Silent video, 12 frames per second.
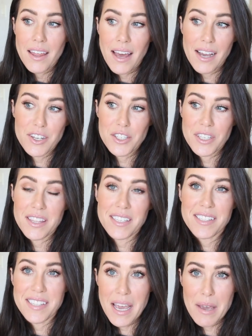actually the
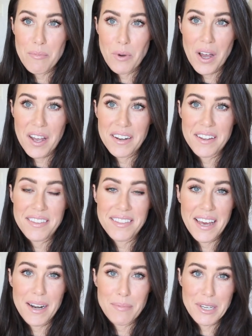same one
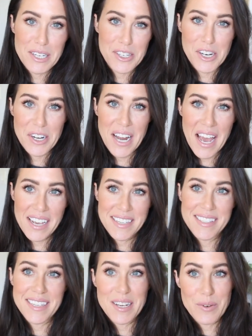that I'm gonna share
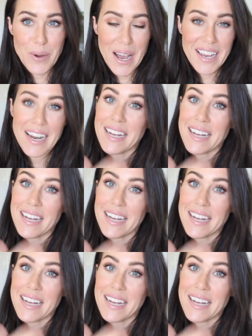next in white.